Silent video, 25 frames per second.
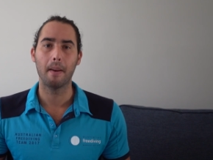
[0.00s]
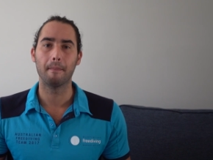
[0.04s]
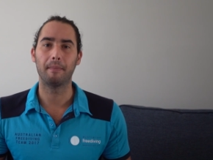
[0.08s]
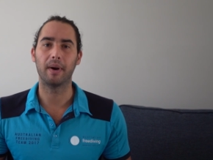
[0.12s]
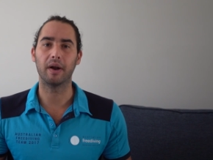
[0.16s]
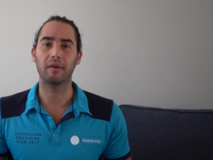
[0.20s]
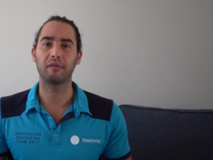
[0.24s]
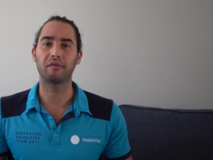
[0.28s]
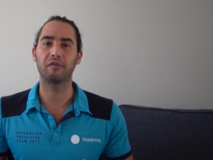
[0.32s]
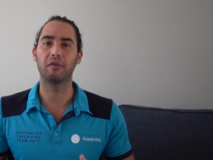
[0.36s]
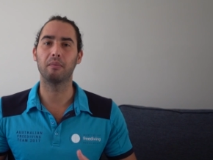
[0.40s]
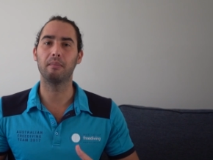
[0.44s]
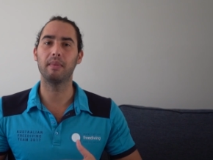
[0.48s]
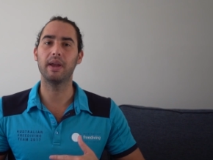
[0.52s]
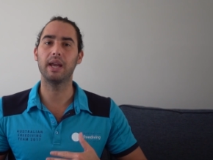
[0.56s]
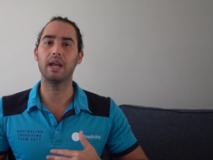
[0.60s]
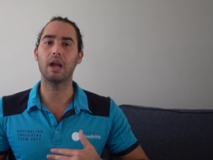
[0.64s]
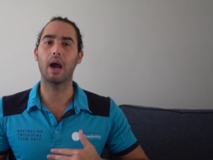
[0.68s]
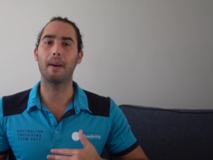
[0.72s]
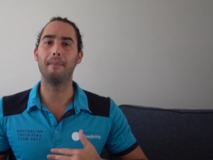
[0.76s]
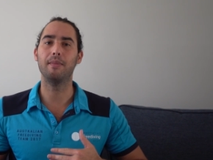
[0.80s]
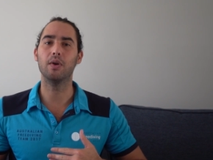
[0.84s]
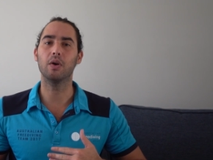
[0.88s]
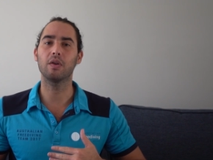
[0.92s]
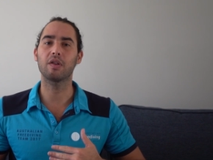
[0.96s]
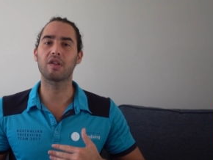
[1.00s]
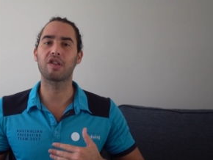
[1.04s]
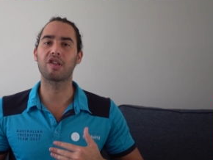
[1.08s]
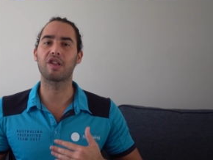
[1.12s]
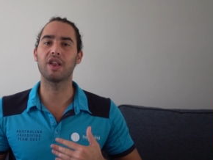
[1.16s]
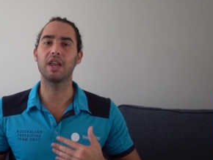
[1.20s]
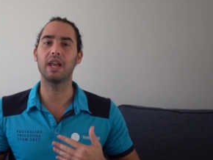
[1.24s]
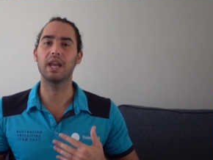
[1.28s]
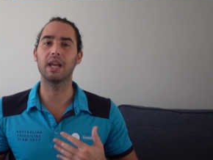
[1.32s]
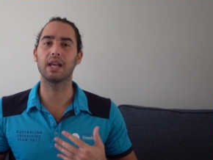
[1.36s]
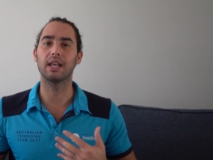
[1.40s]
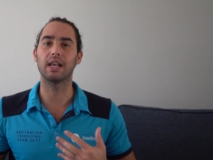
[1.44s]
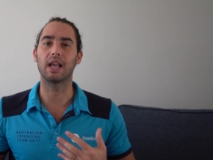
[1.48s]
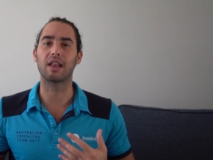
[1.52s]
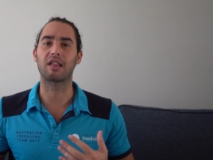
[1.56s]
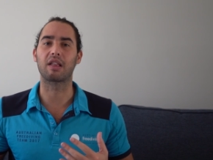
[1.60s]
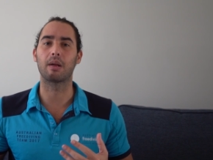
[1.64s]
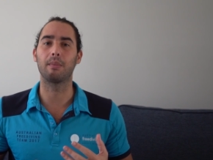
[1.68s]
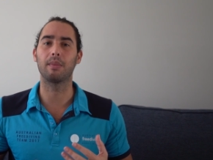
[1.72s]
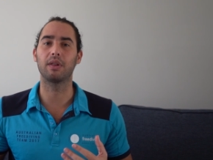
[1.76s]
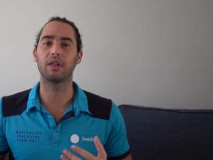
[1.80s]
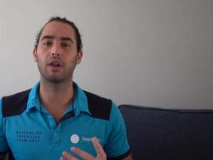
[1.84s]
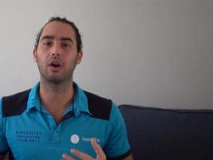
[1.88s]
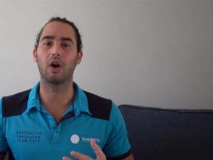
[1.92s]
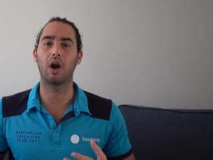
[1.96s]
But for me, I'm not seeing it as
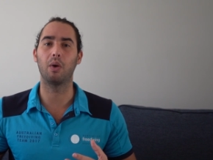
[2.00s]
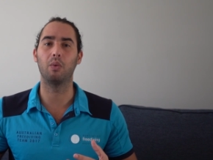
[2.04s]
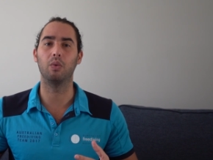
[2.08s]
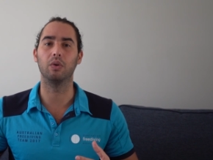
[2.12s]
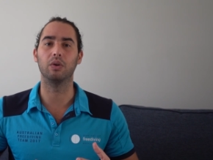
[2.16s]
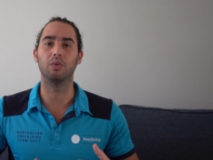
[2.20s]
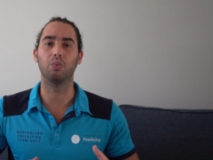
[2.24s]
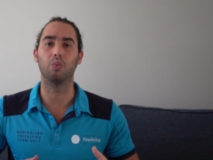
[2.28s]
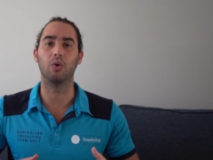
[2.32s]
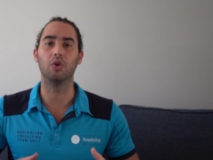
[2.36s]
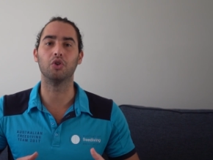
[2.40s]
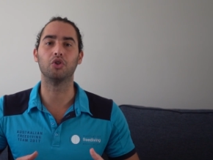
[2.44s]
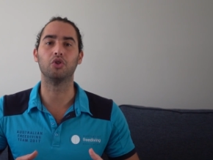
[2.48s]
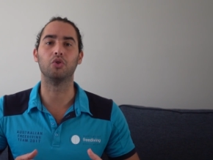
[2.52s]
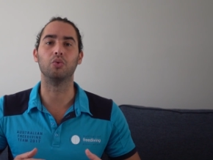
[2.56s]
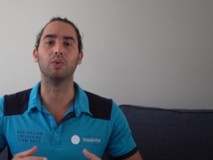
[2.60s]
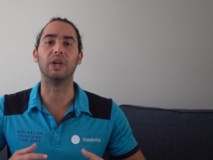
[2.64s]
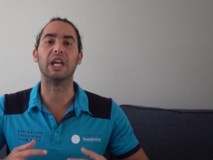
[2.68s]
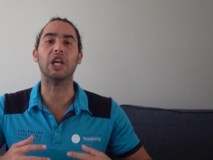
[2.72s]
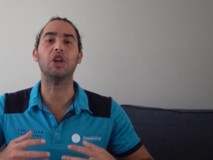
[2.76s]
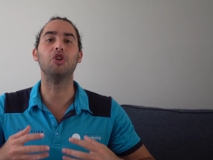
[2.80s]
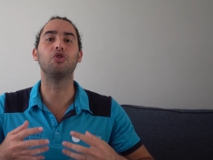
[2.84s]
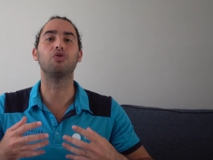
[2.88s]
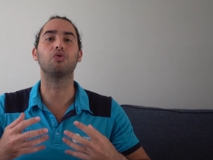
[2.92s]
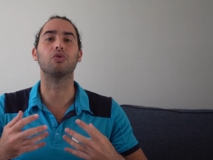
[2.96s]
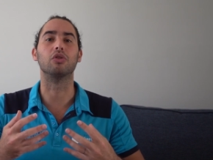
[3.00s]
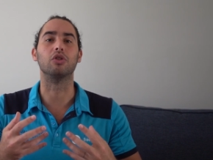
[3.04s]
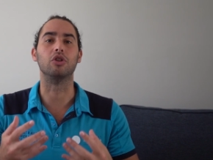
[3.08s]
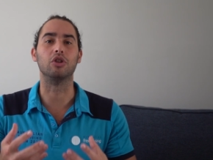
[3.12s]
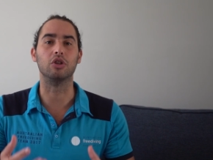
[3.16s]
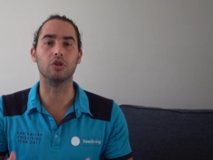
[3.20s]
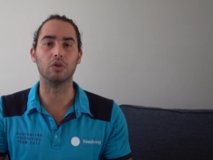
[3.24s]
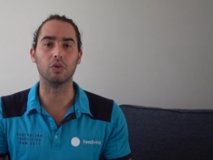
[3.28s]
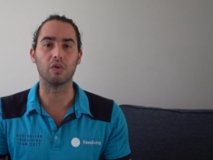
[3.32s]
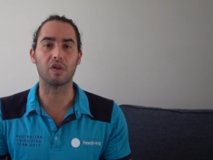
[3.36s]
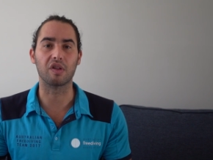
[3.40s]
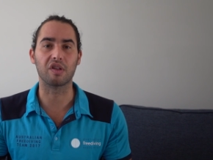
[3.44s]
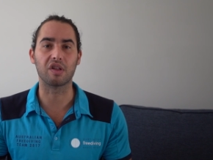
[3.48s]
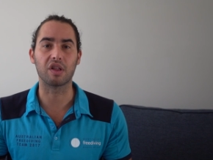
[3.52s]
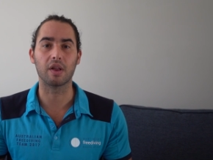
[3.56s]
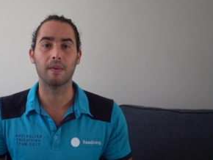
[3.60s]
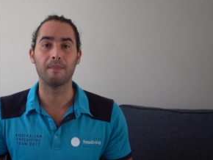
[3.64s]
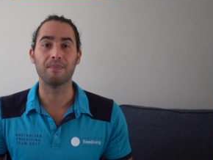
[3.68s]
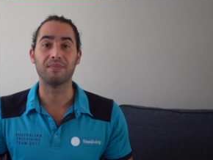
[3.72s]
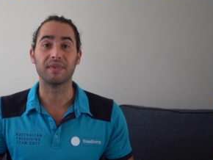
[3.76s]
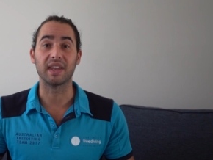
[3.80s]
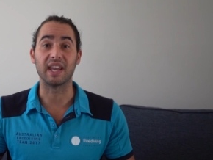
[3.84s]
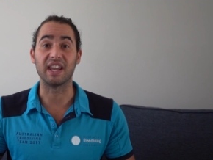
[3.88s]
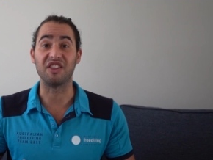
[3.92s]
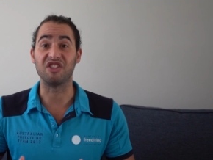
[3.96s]
something that I would want to introduce
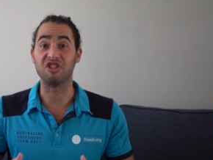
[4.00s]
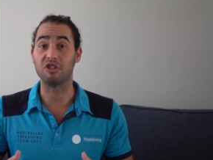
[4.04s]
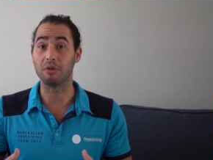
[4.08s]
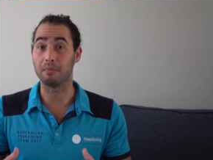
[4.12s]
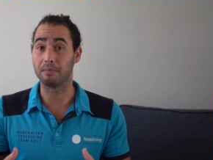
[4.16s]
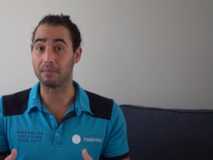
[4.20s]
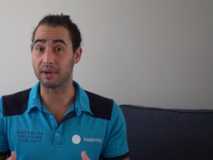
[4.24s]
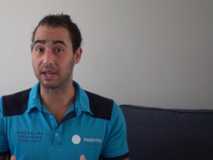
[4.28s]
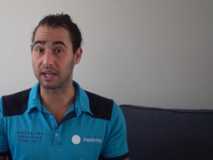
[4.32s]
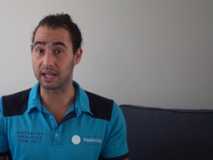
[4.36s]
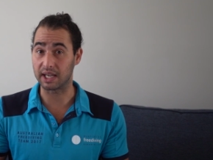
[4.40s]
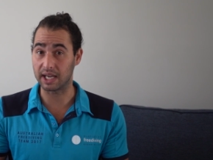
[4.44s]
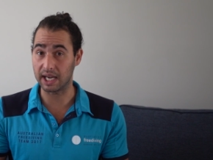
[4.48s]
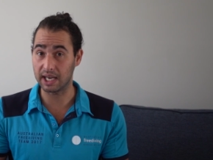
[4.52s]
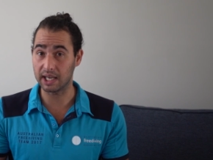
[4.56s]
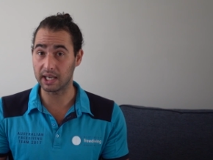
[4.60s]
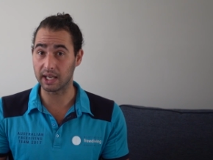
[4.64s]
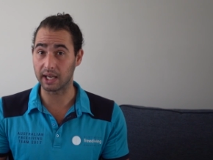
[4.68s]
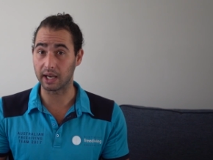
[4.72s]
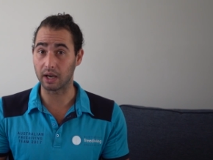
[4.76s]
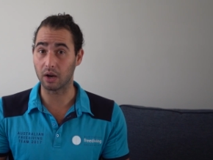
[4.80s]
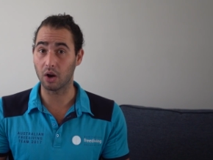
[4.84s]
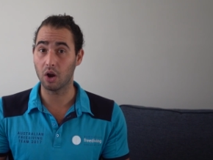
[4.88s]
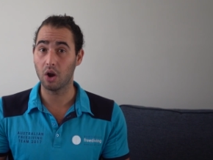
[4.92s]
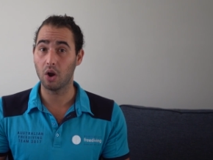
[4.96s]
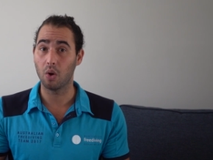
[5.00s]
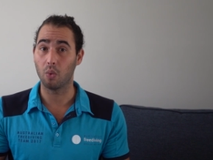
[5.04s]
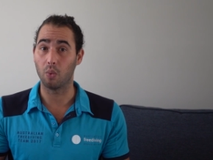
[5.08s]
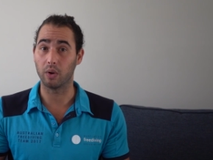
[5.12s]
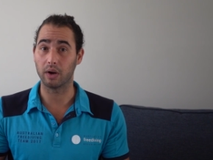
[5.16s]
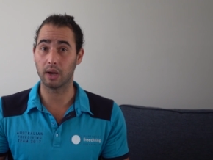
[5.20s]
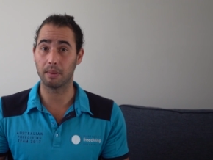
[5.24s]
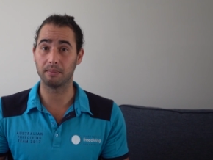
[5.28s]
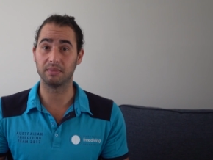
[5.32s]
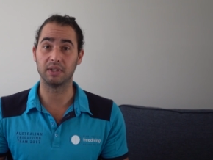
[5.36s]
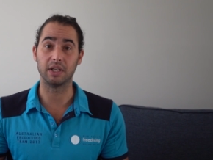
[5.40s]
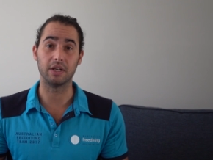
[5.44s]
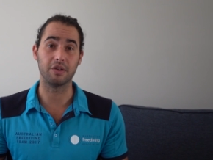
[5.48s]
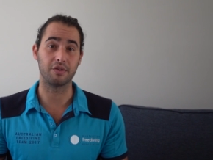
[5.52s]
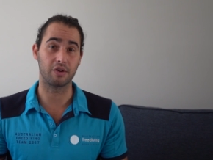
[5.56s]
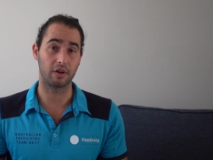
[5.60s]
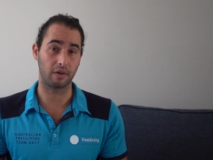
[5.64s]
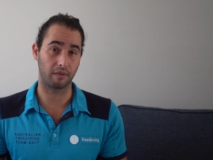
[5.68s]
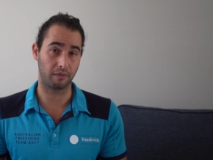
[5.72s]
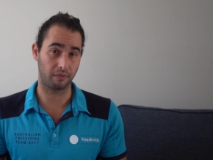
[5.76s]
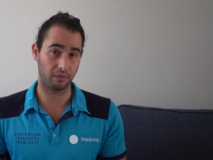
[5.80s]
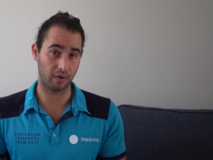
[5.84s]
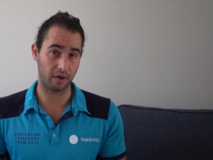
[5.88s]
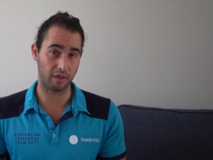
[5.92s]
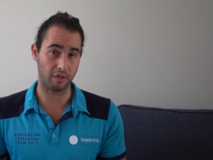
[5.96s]
in the beginning when I'm
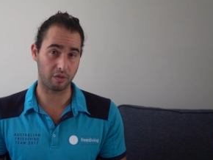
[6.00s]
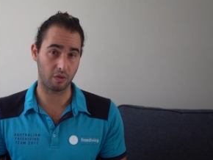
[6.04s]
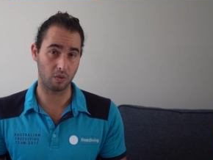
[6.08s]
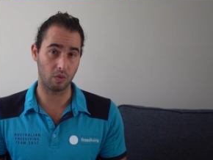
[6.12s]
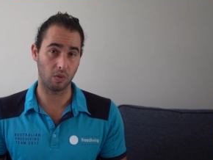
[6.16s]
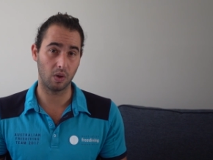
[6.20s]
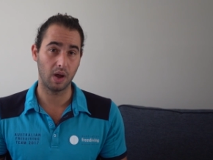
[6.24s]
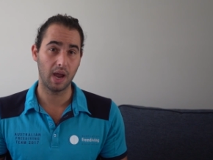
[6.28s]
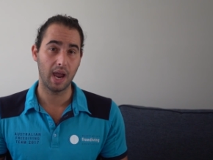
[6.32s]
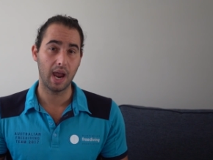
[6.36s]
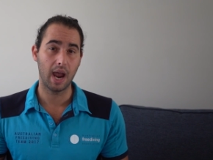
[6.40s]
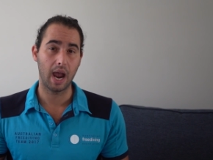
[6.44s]
teaching Frenzel.